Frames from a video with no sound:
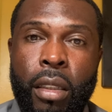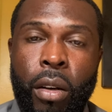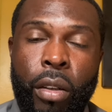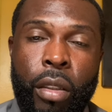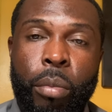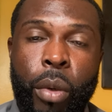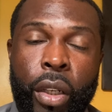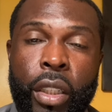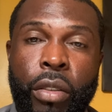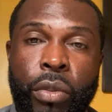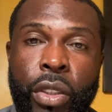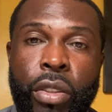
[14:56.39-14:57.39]
or the
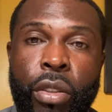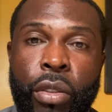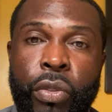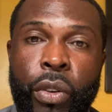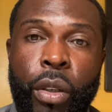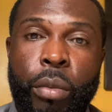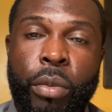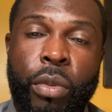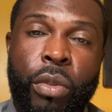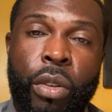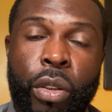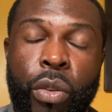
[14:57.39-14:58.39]
marketing research
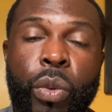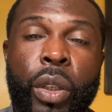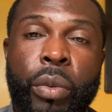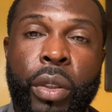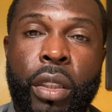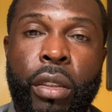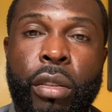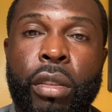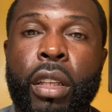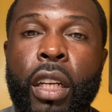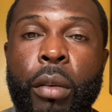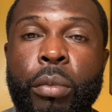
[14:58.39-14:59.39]
firms agree with this,
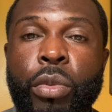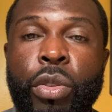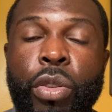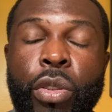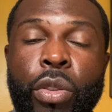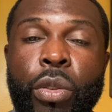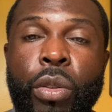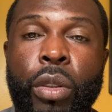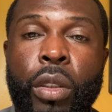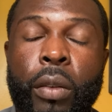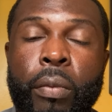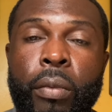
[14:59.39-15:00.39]
and I'm
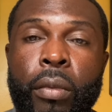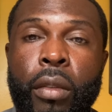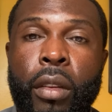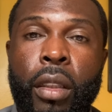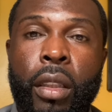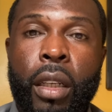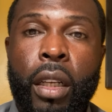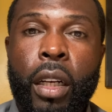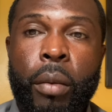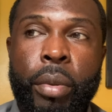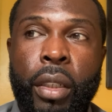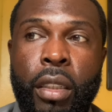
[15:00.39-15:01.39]
sure the
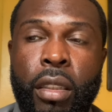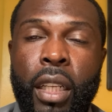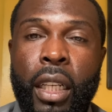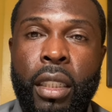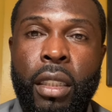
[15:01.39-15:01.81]
companies that